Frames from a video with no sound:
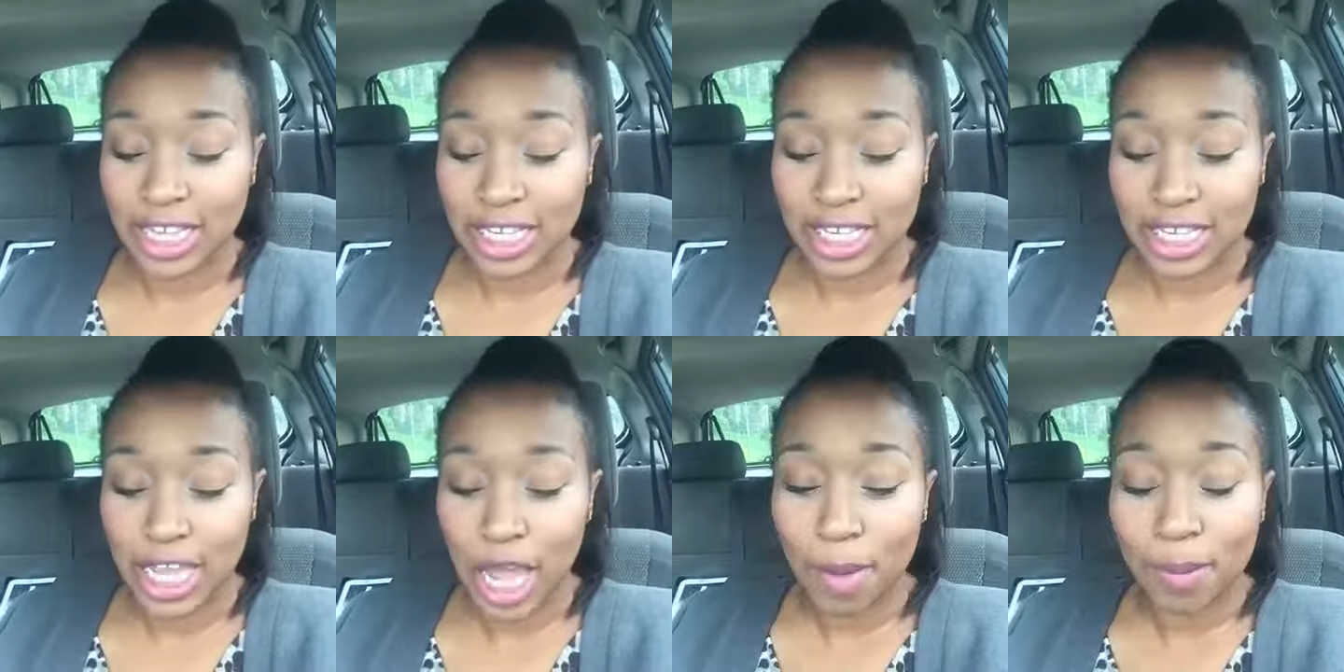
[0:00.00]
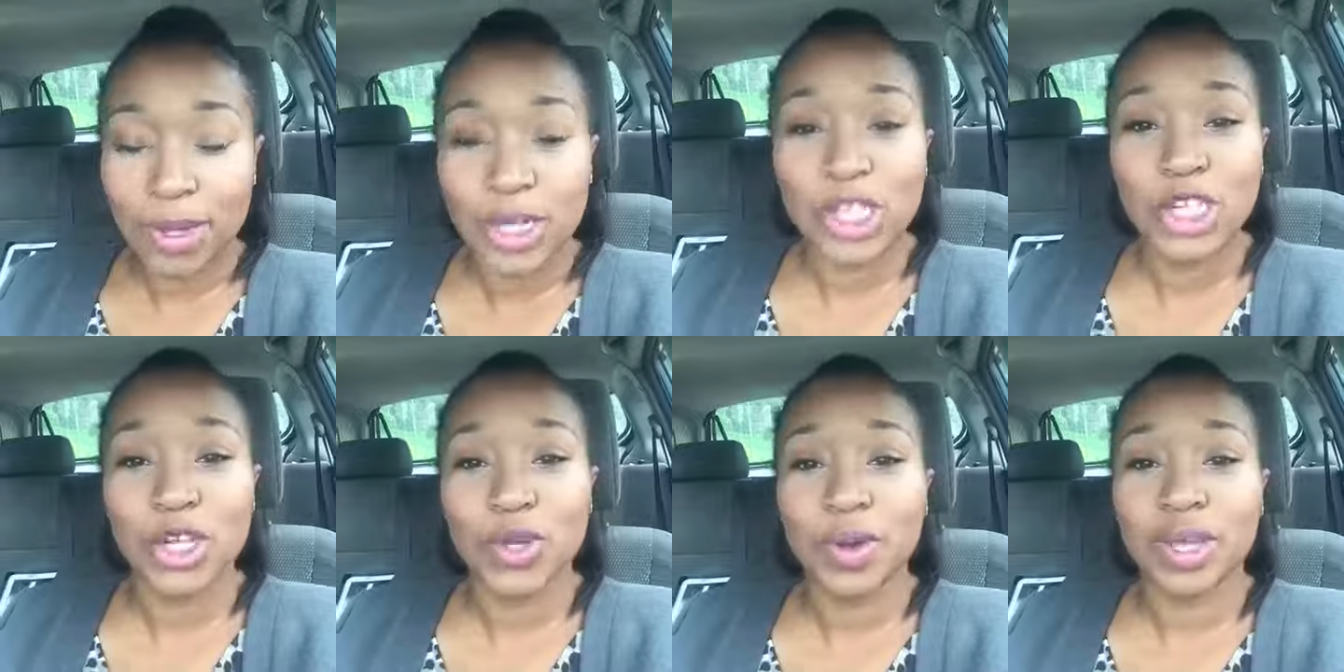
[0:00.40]

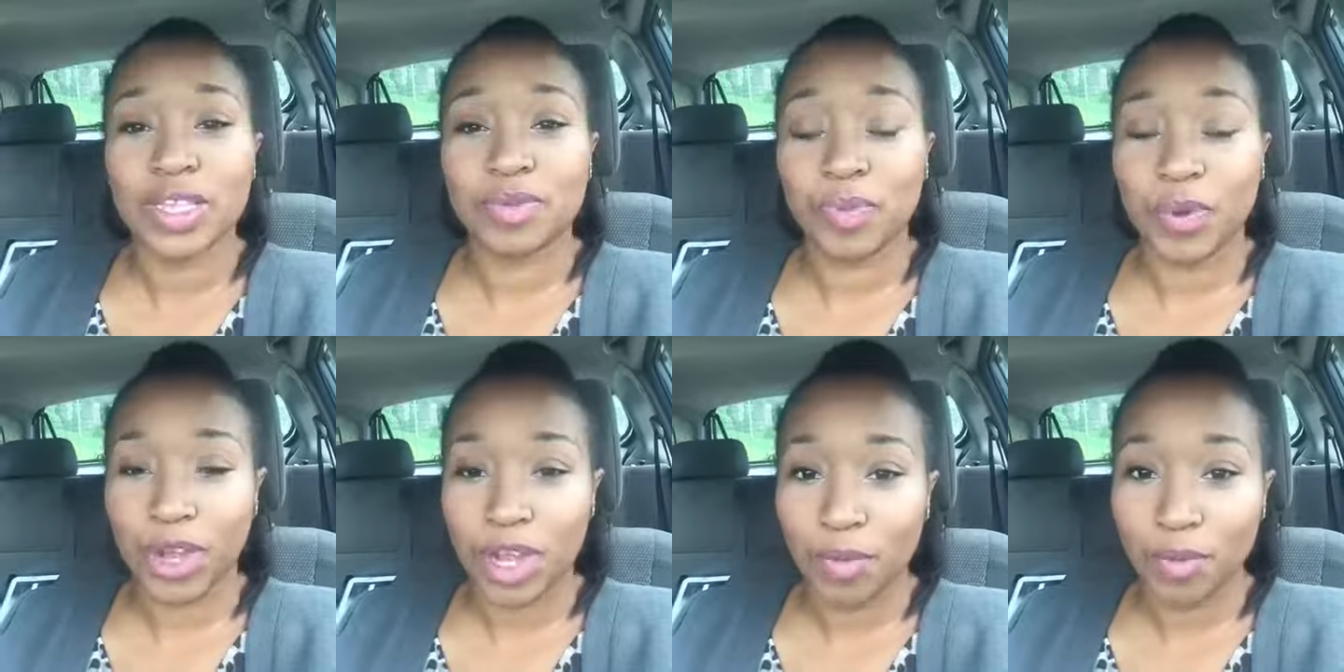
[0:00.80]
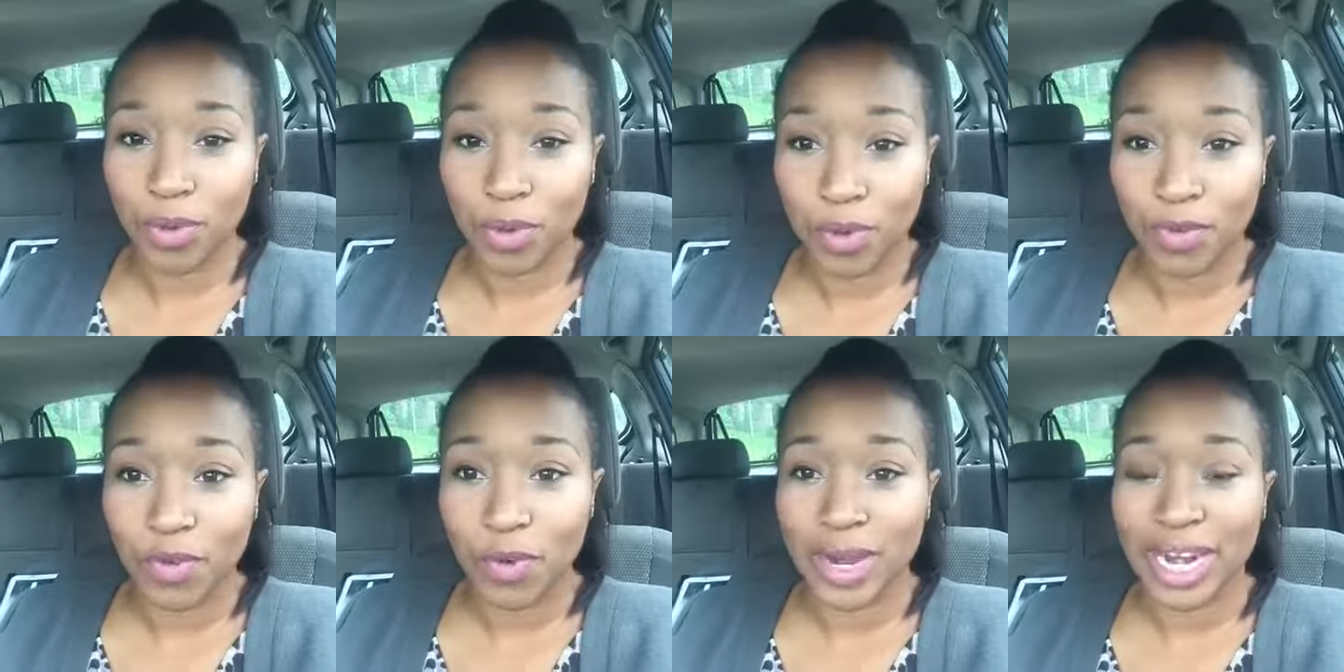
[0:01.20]
number 2 is
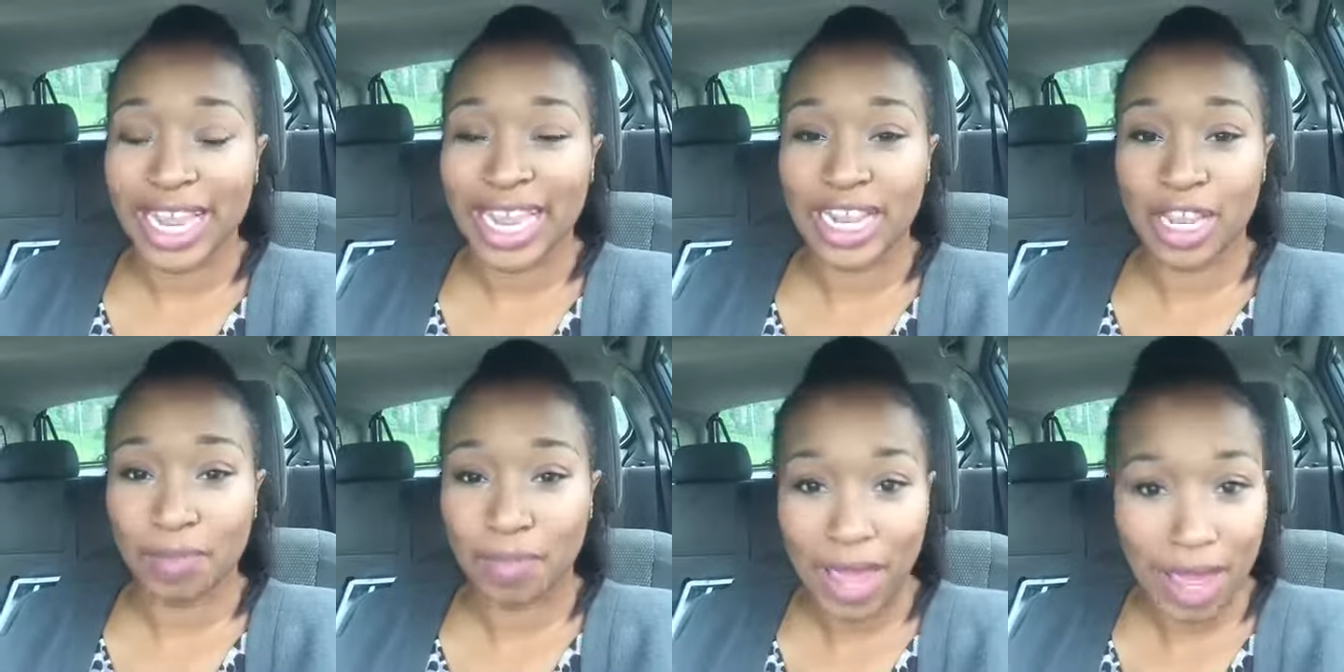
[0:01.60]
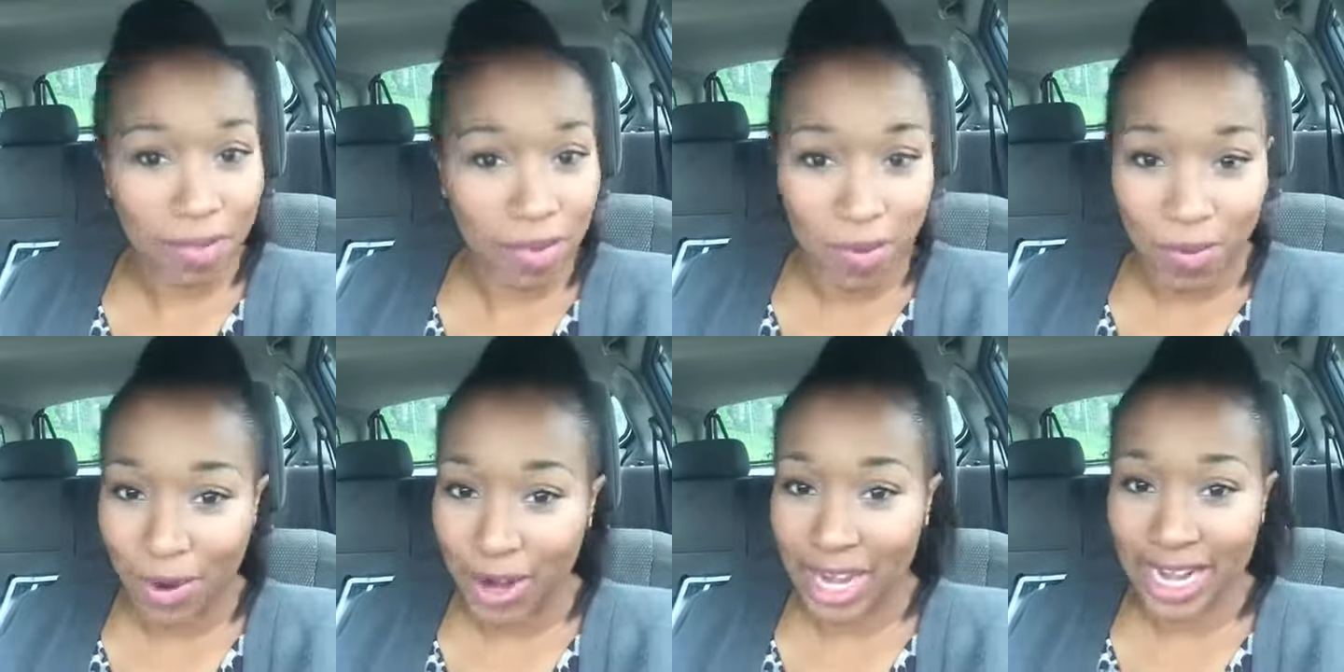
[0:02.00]
pre-approval, where they get their
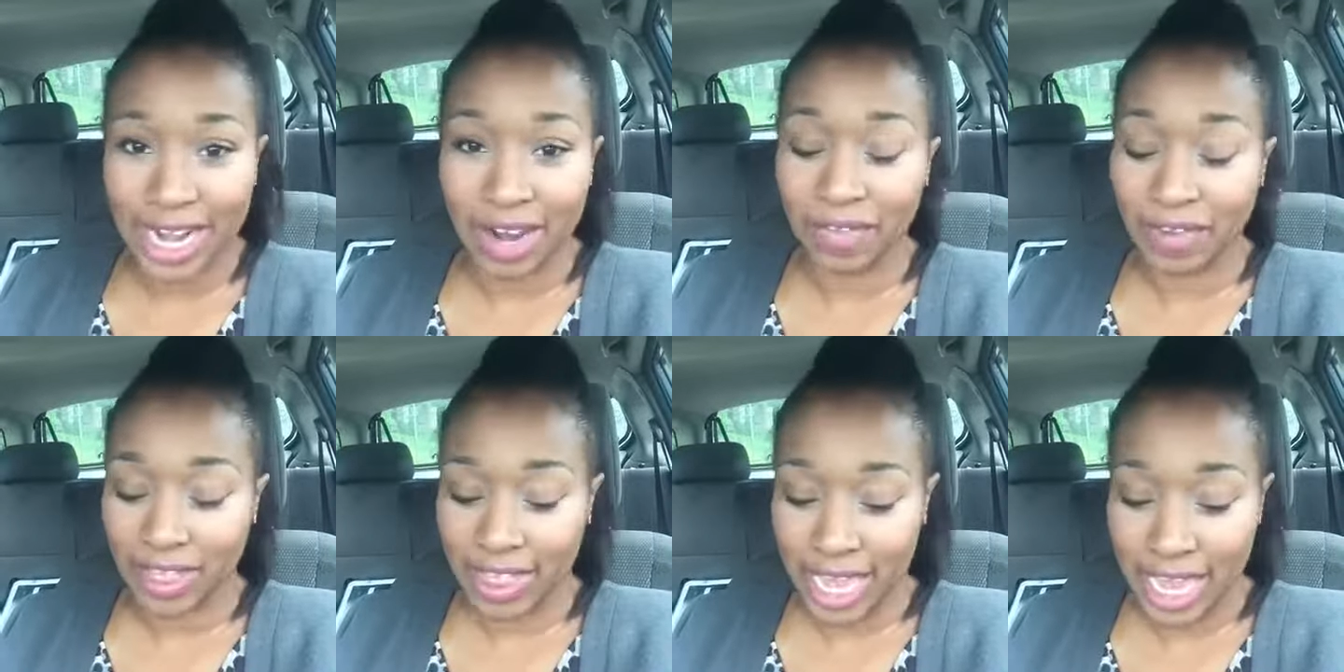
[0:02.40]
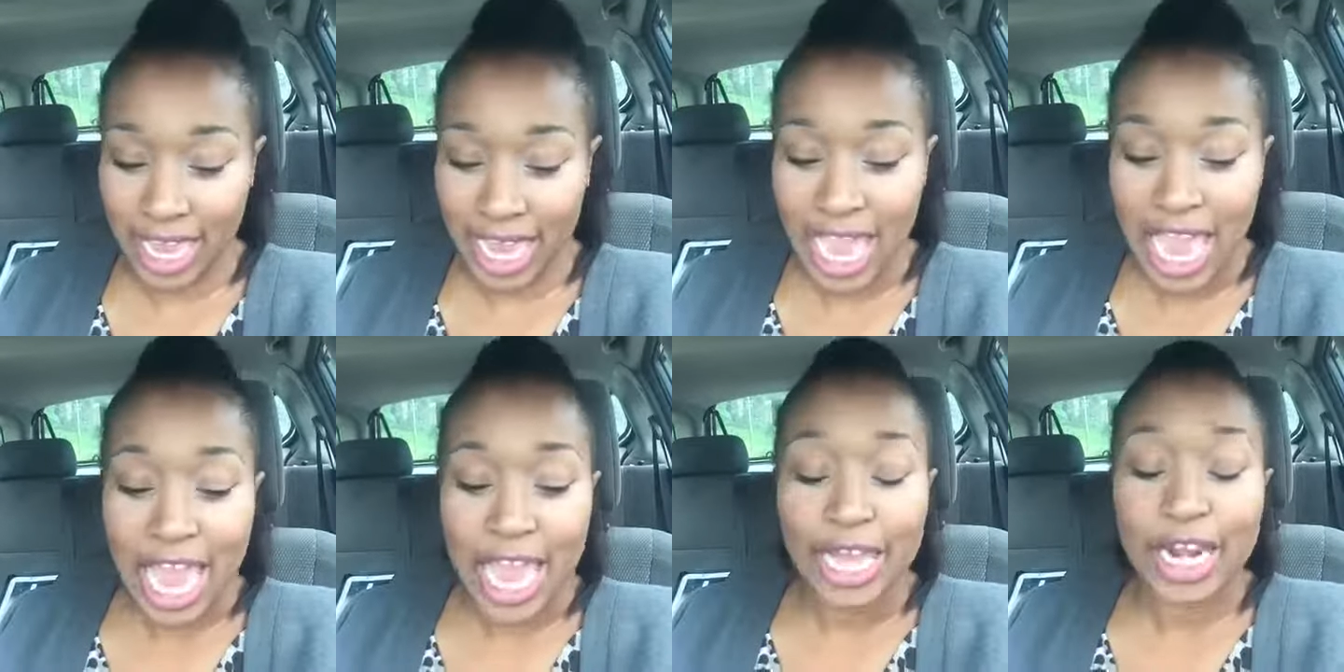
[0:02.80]
paperwork and everything.